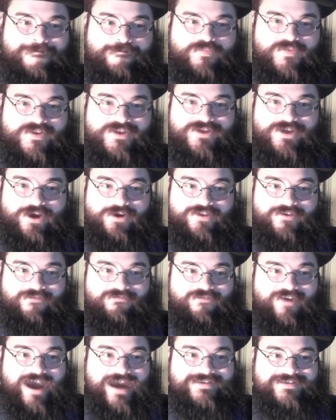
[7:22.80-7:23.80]
So the
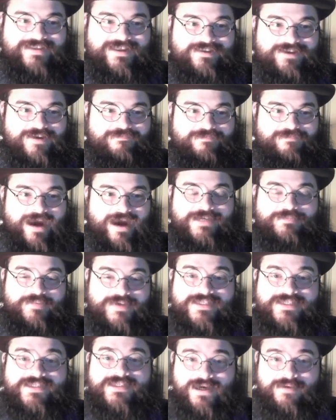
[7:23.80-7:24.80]
fact that there might
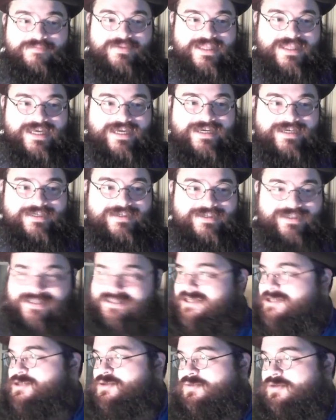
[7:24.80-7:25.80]
be something in
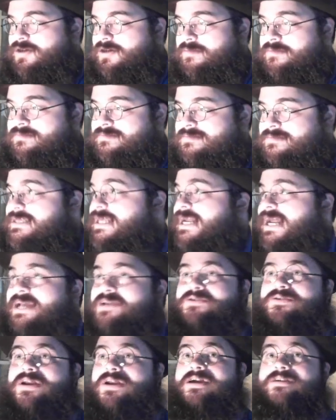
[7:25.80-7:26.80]
this room that I
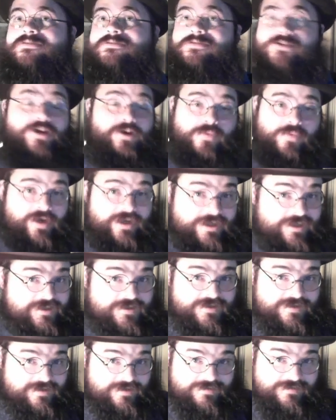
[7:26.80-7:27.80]
do not know what
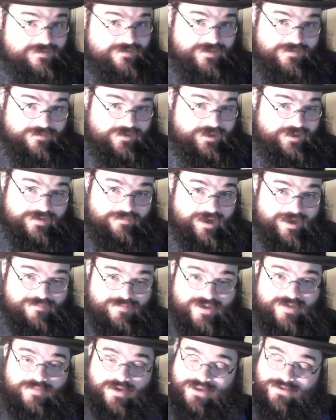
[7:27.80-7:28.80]
is, what it might
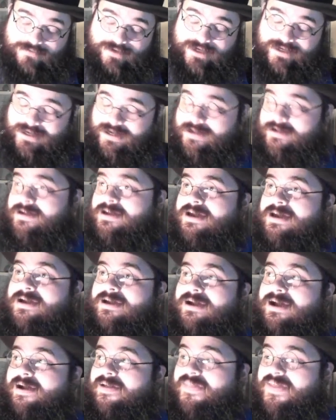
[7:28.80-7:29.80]
be, by the way, yet,
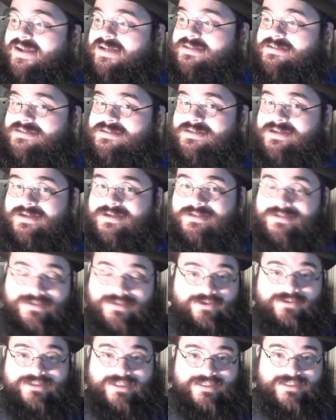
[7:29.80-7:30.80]
uh, that is
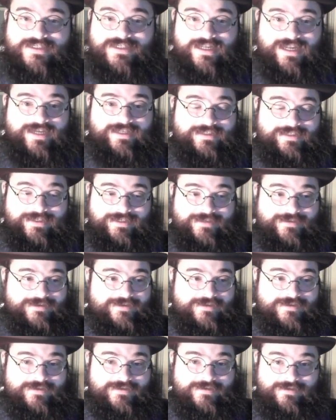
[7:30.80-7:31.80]
tilted slightly.
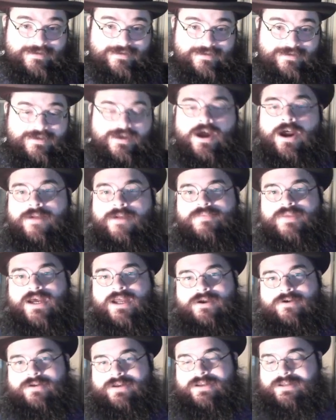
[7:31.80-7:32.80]
It's, yeah, I
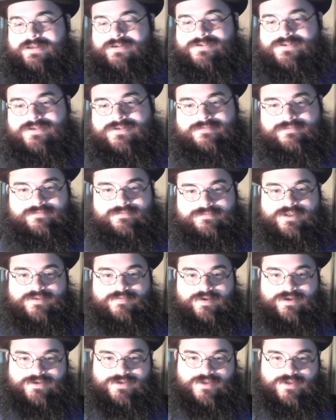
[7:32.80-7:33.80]
know what it is. It's
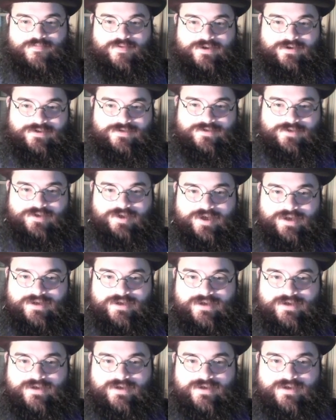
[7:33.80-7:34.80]
my suspenders. Hold on.
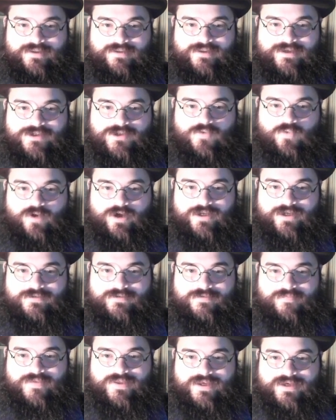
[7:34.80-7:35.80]
This
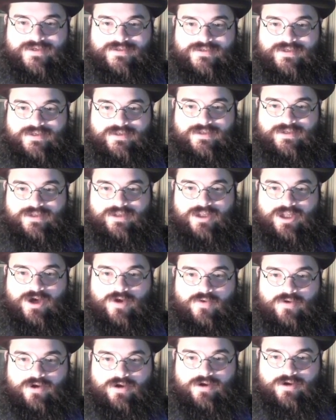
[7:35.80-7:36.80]
one is a little
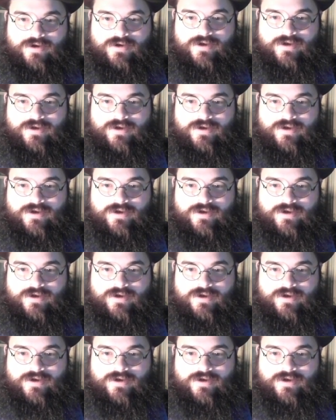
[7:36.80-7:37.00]
lower